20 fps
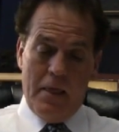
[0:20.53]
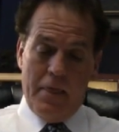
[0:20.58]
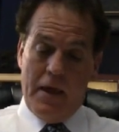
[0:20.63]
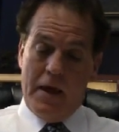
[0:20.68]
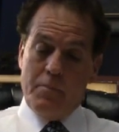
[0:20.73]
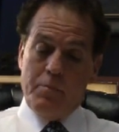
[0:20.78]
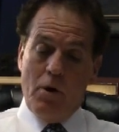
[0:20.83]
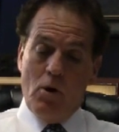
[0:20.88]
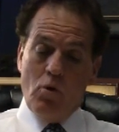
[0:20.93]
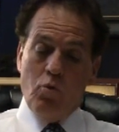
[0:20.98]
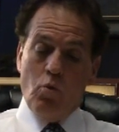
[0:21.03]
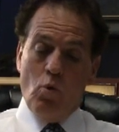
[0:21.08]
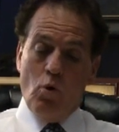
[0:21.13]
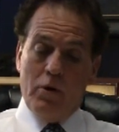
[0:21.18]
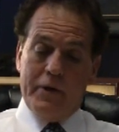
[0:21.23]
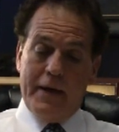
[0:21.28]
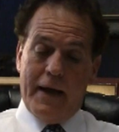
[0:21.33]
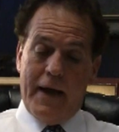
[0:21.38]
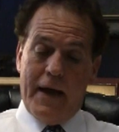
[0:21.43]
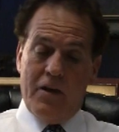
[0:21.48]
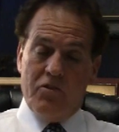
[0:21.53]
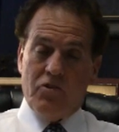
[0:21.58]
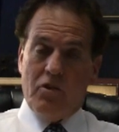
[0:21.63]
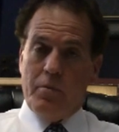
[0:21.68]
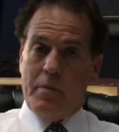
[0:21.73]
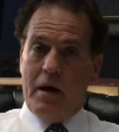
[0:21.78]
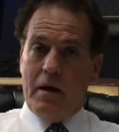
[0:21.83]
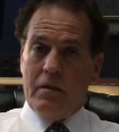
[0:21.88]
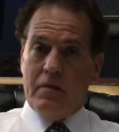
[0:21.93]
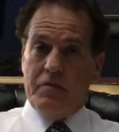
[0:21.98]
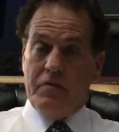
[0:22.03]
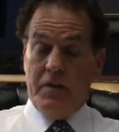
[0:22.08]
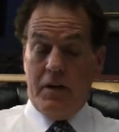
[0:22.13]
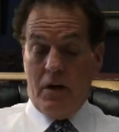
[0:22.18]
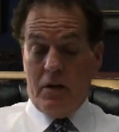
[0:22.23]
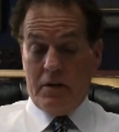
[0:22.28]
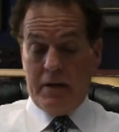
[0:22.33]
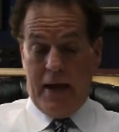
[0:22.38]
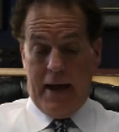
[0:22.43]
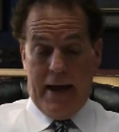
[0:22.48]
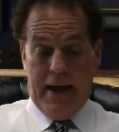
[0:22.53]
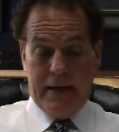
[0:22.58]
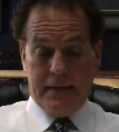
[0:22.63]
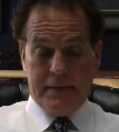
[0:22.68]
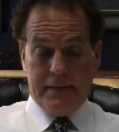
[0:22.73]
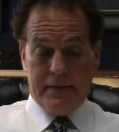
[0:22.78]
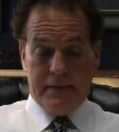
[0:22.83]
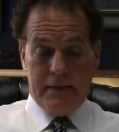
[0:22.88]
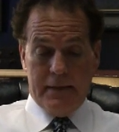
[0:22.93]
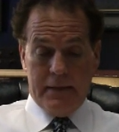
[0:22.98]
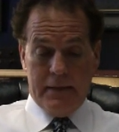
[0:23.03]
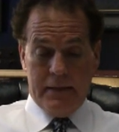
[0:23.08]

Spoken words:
They both want to ask about the fair tax.